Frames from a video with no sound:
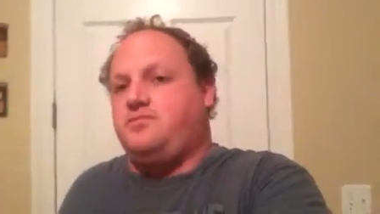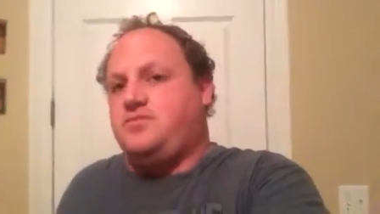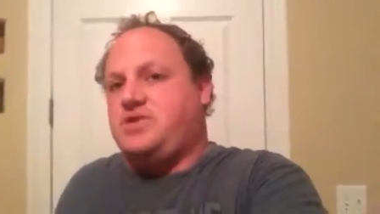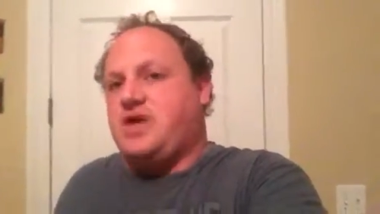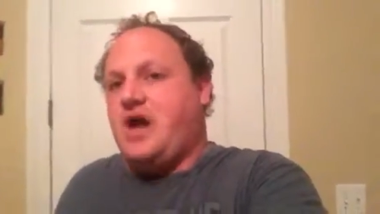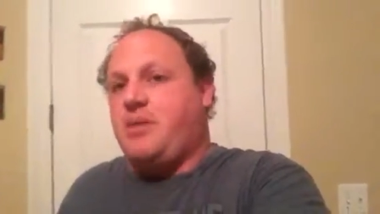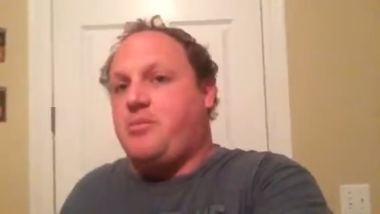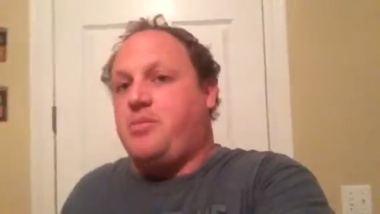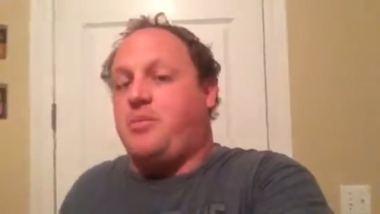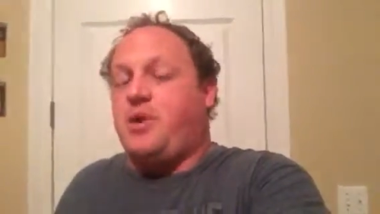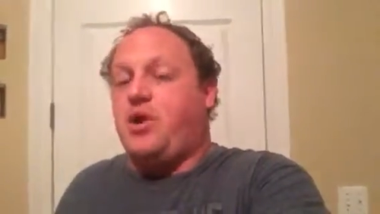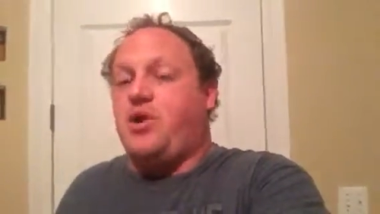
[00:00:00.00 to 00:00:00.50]

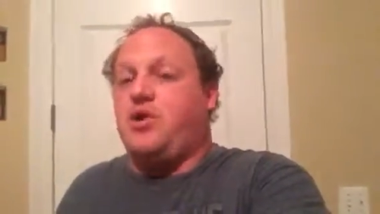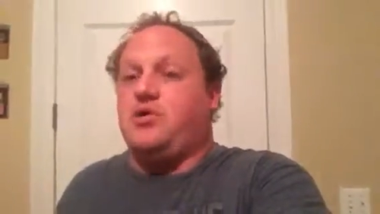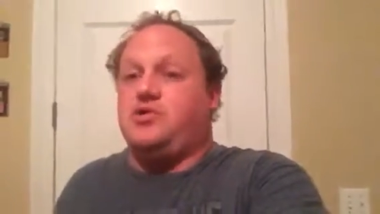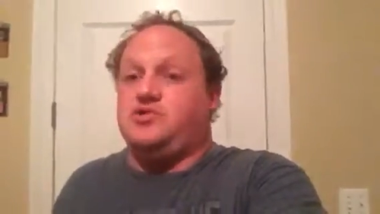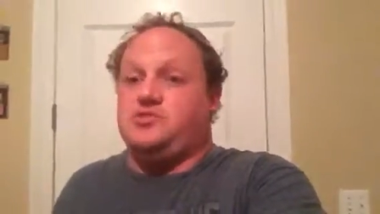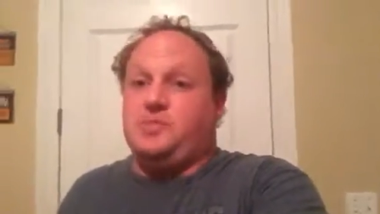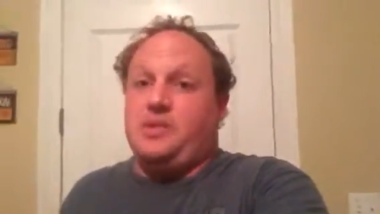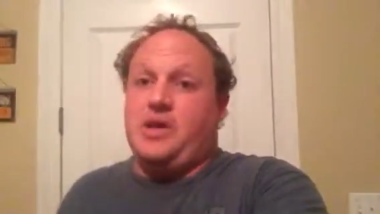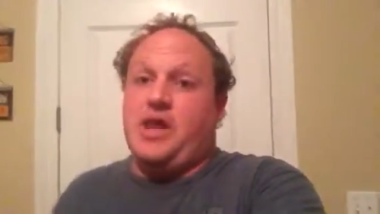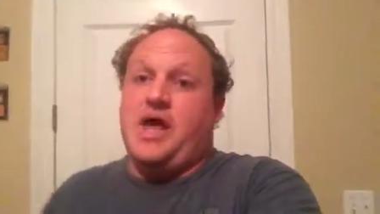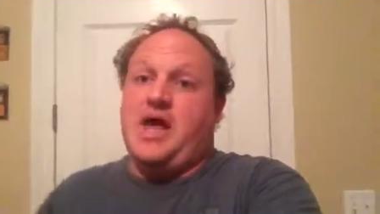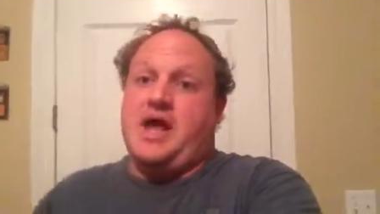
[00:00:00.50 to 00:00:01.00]

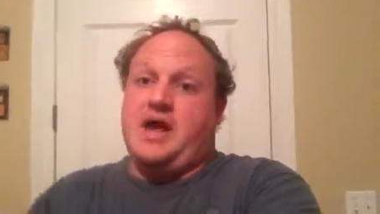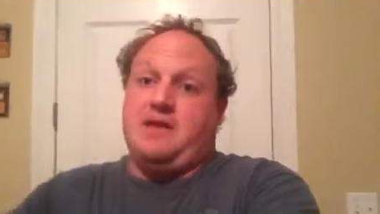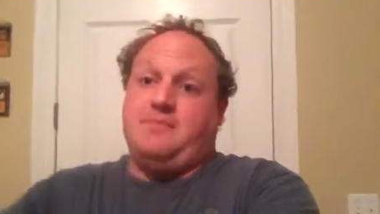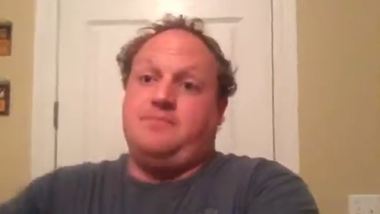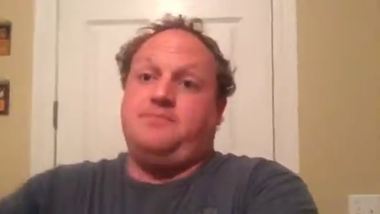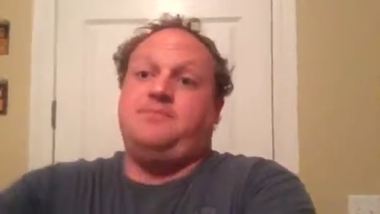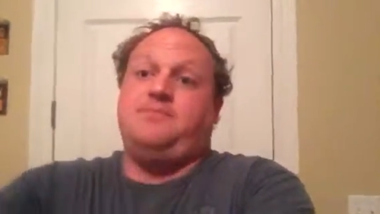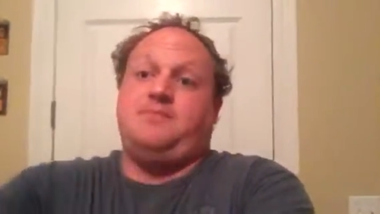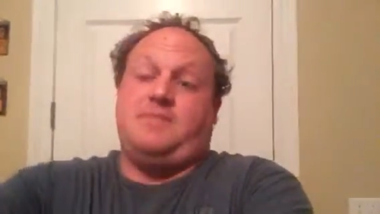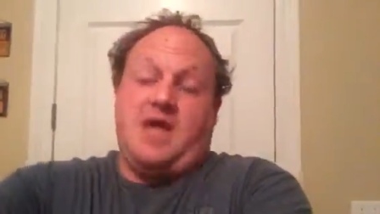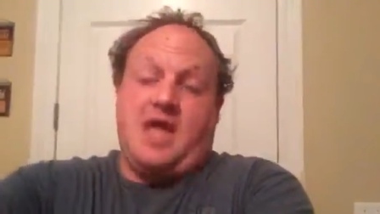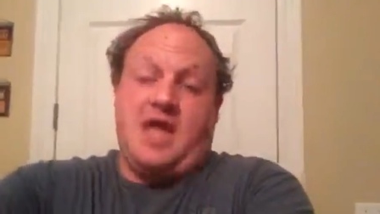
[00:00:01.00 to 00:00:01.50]
Yamamoto's plane,
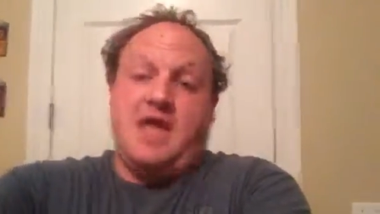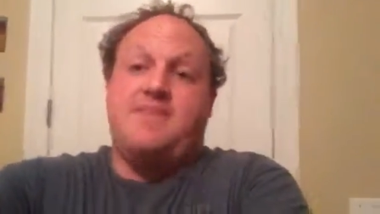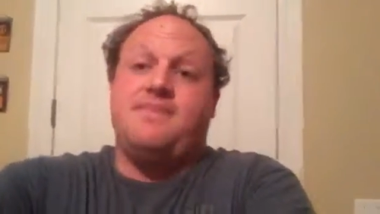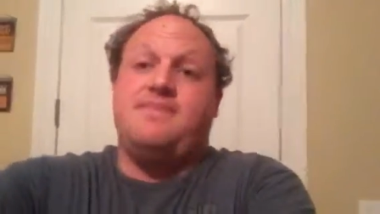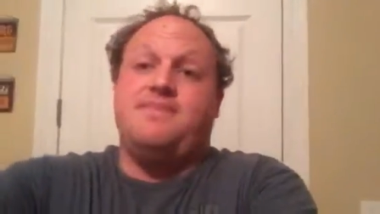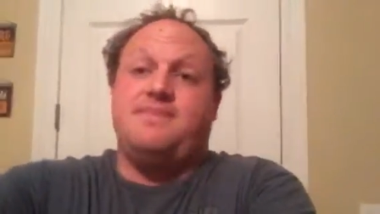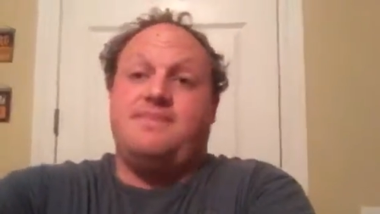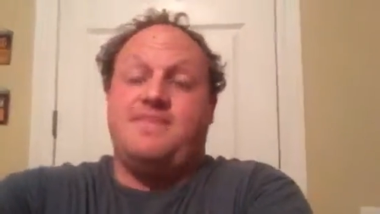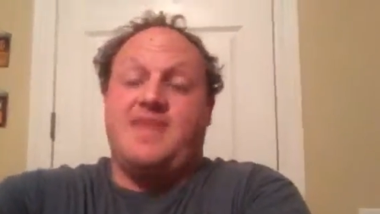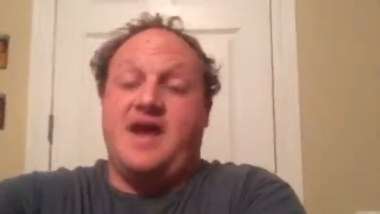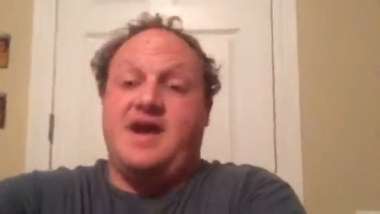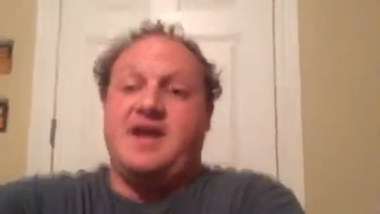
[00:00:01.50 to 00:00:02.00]

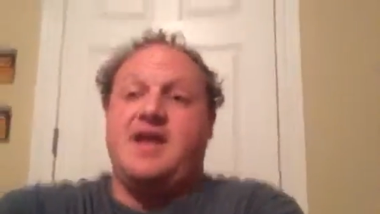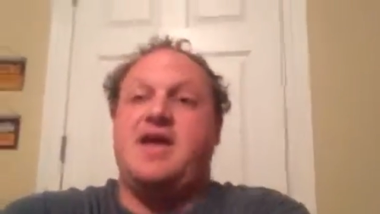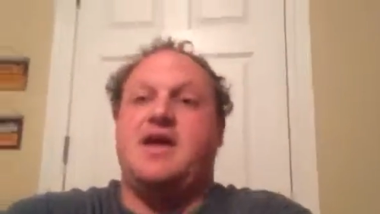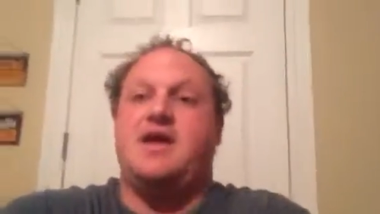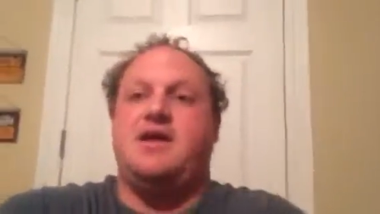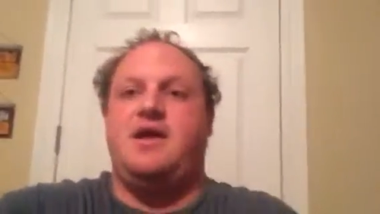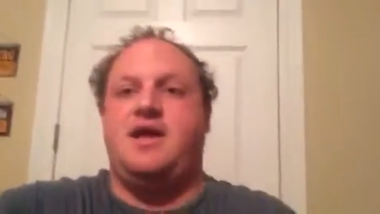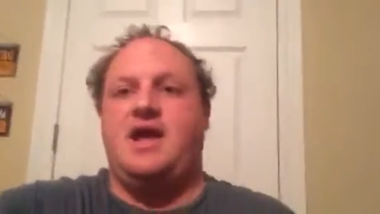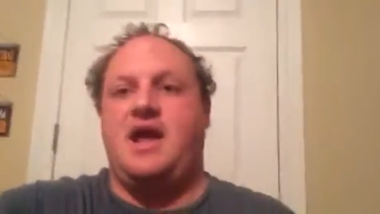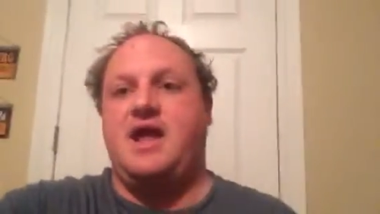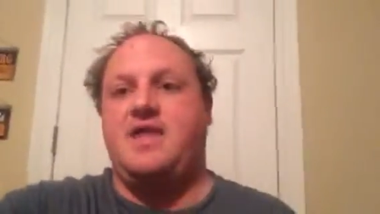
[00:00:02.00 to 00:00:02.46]
and they did.